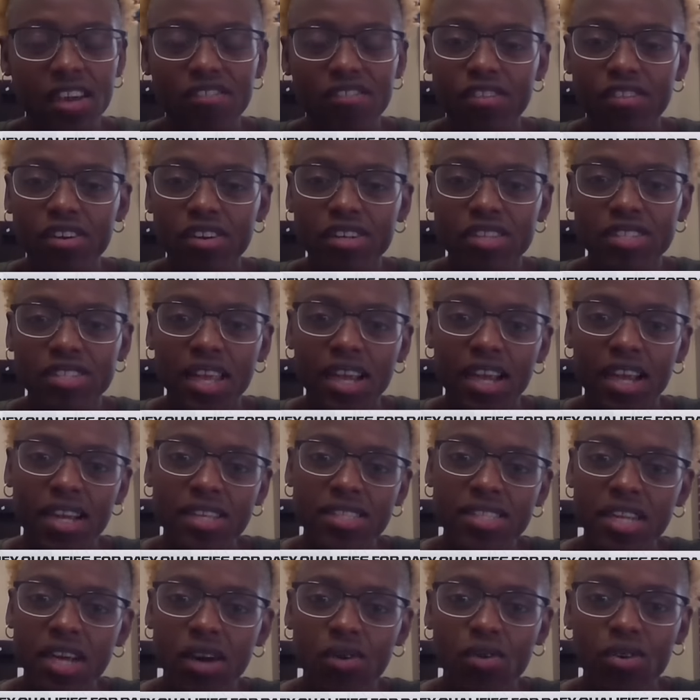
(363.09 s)
At first, like I
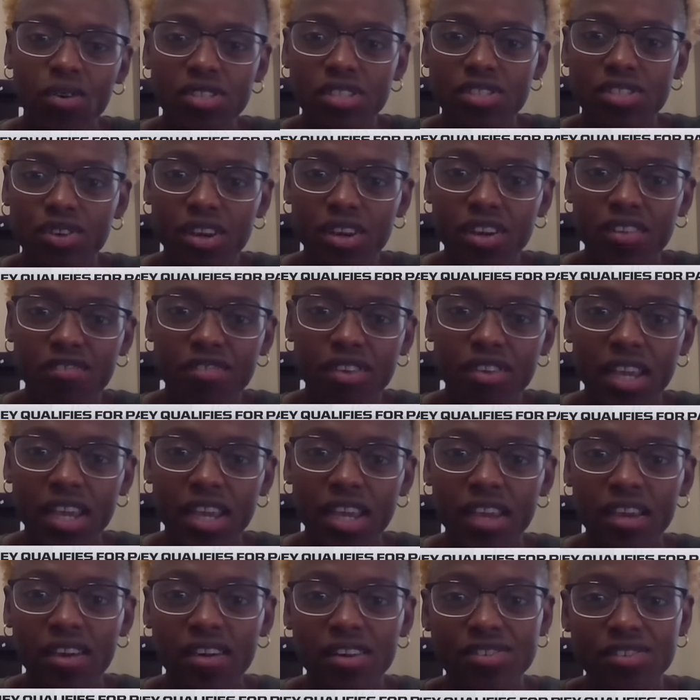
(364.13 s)
said, I wasn't training for the
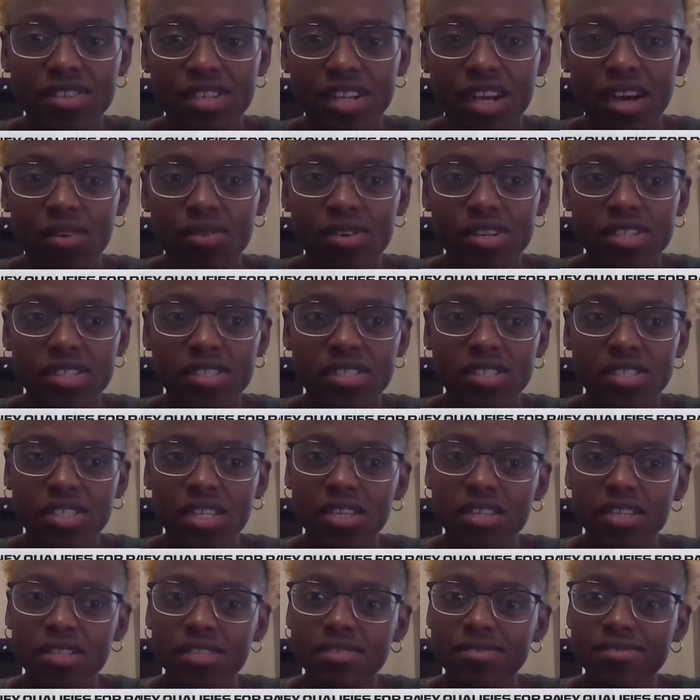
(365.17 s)
800. I was
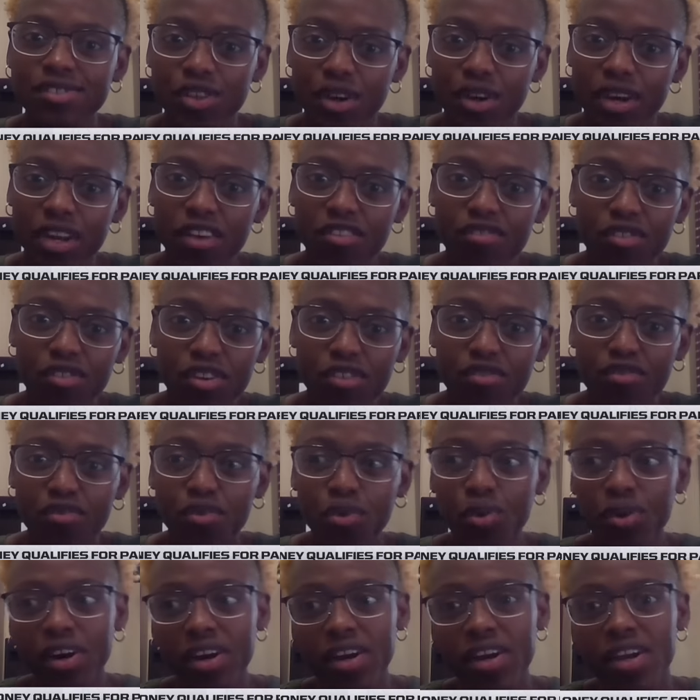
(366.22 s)
still training for the
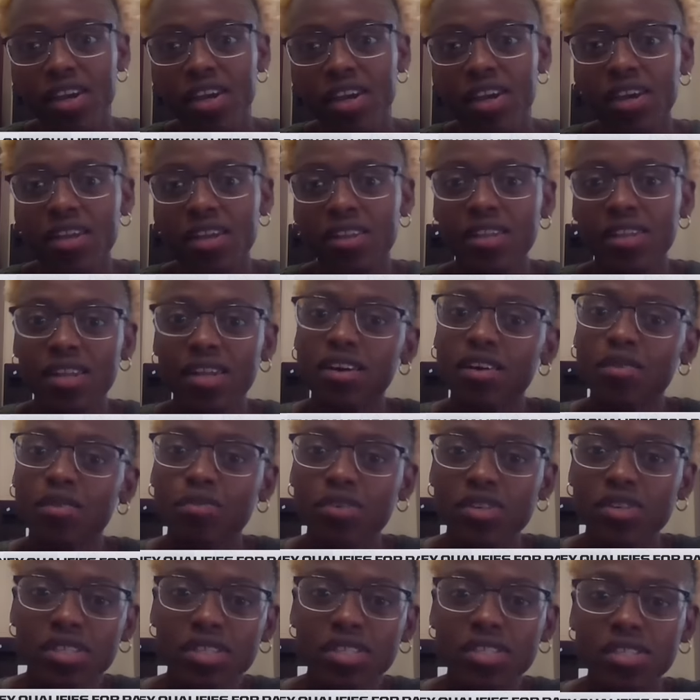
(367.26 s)
four. Did a
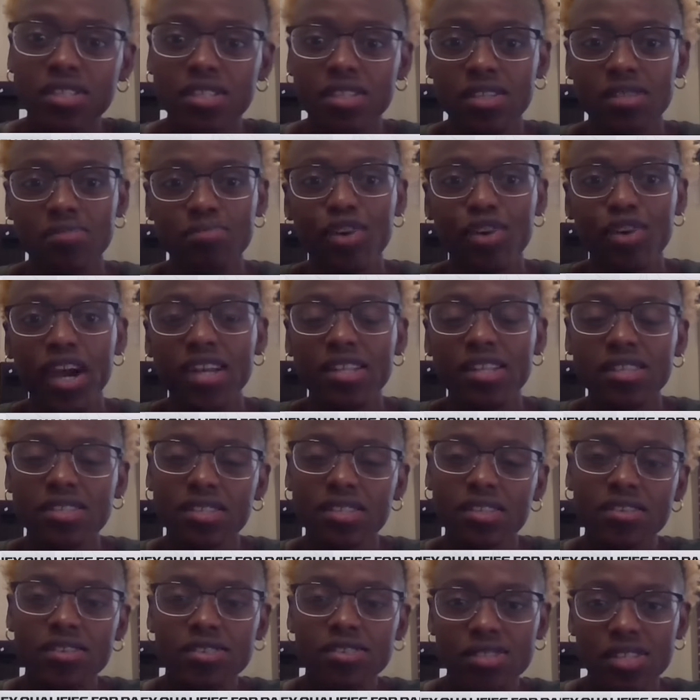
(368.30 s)
couple of sixes in practice,
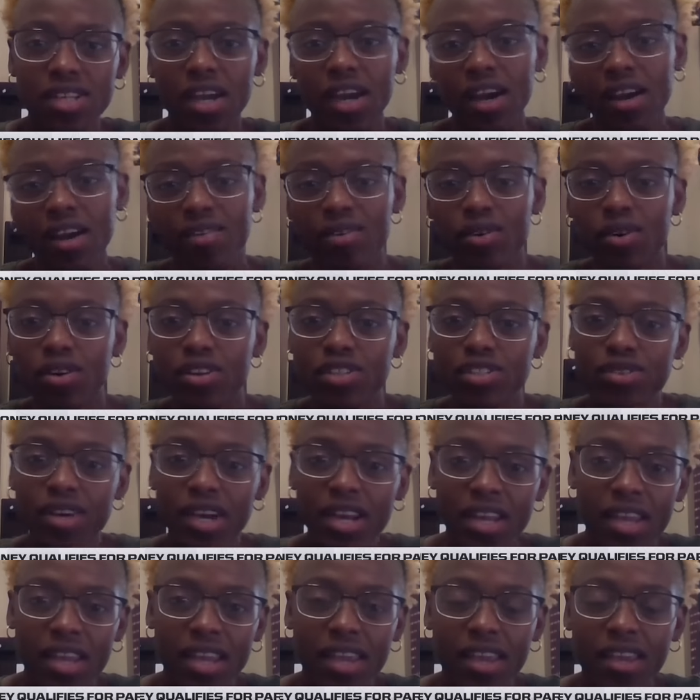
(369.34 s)
and coach was like, "All right, we're gonna
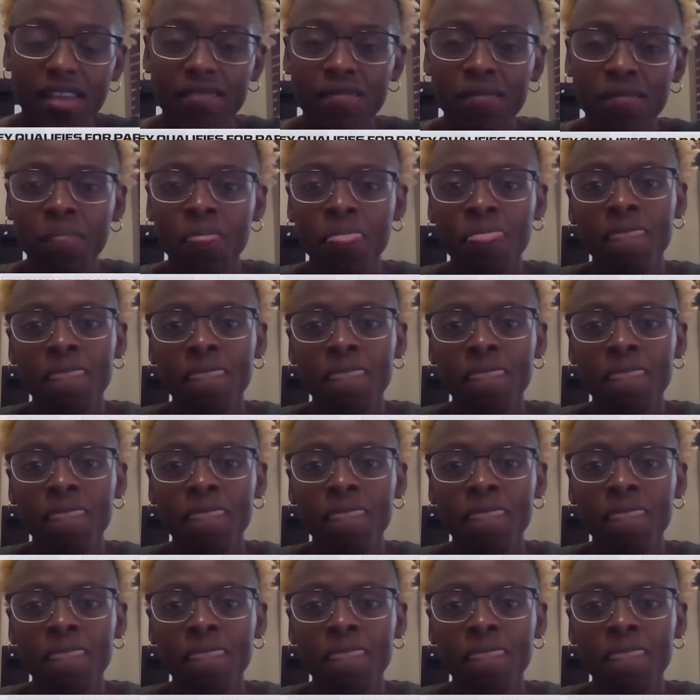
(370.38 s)
try the eight.